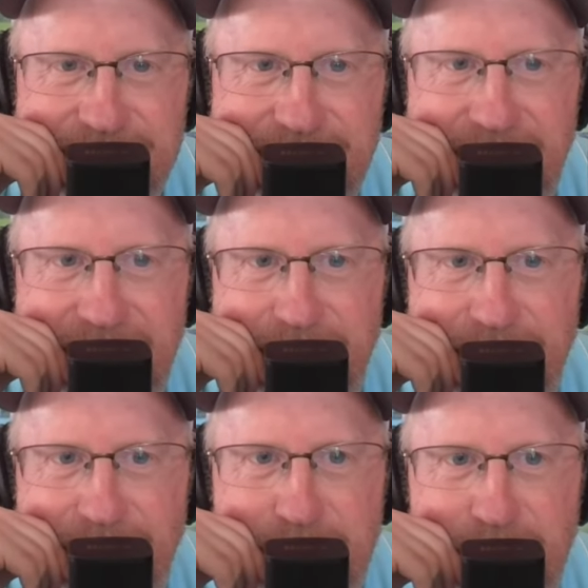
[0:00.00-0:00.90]
Okay,
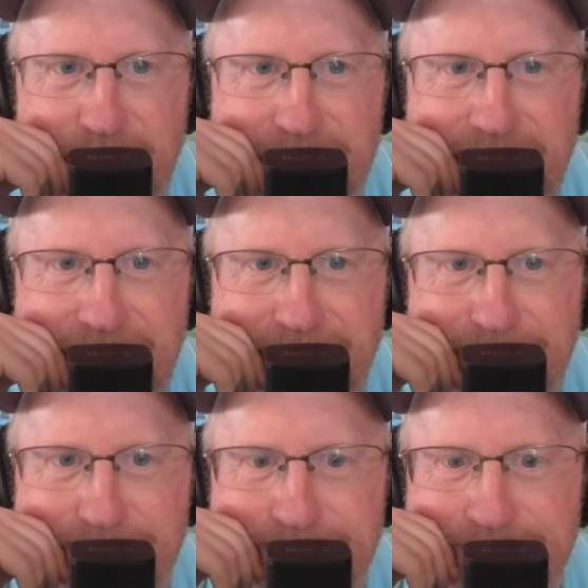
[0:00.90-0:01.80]
three-point
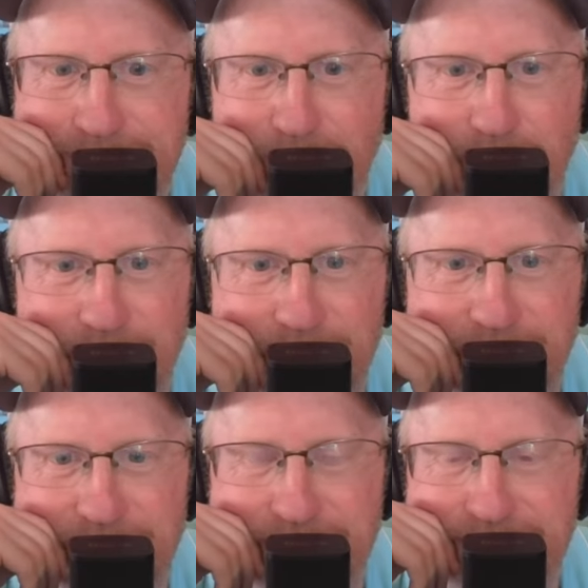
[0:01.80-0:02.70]
game.
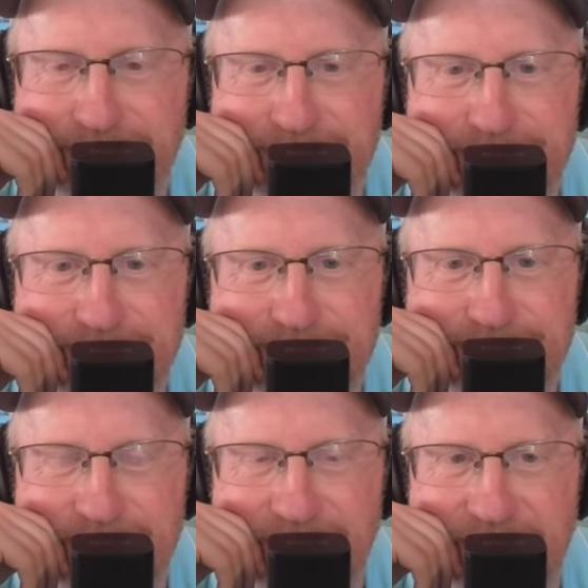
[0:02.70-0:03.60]
Florida's,
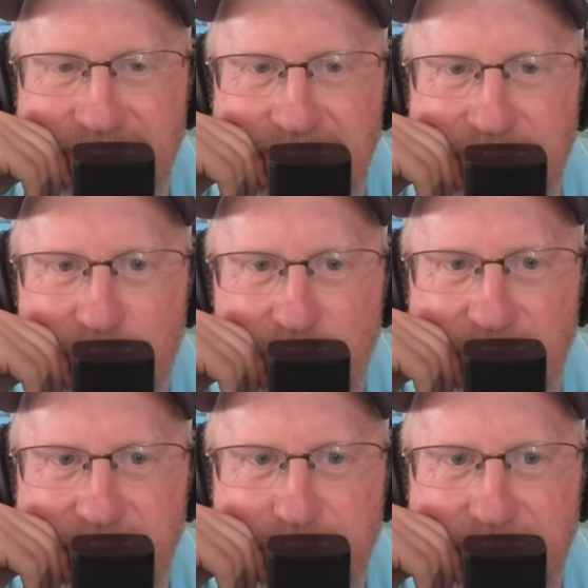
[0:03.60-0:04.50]
do you take it
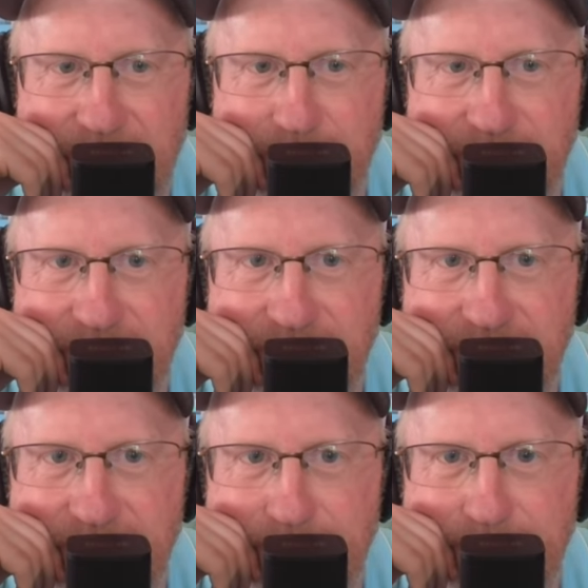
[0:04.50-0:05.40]
quick? Probably,
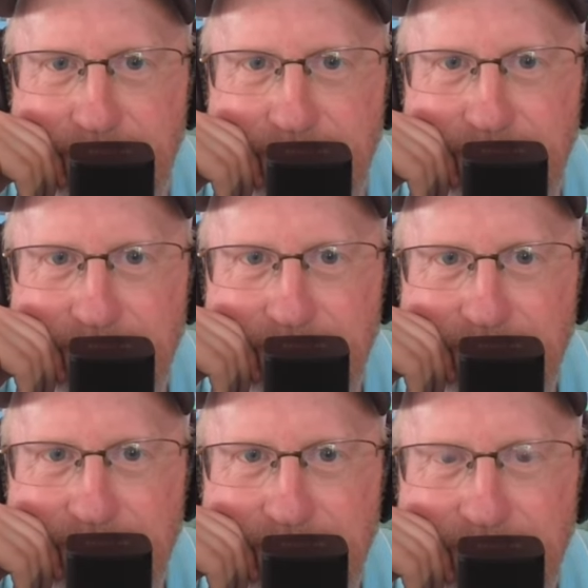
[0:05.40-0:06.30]
yeah.
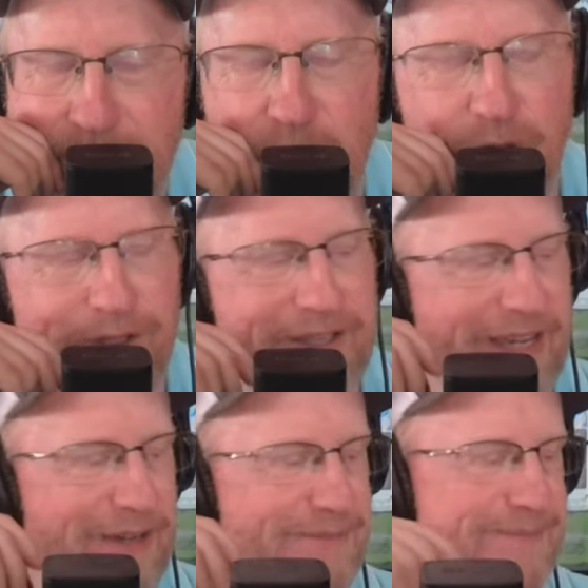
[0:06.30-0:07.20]
Holy
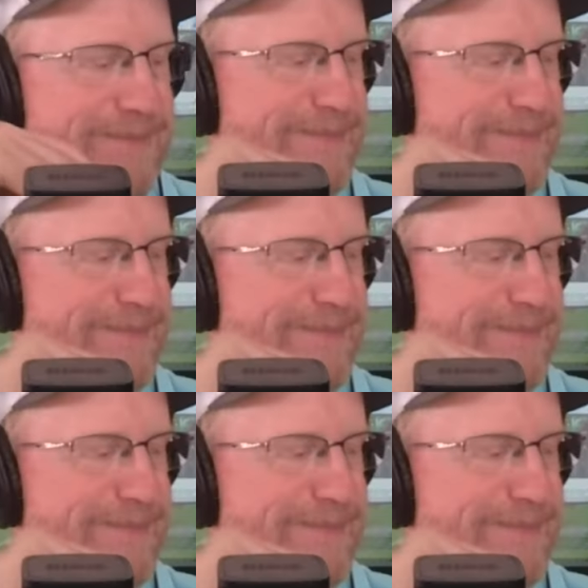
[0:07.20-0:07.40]
cow.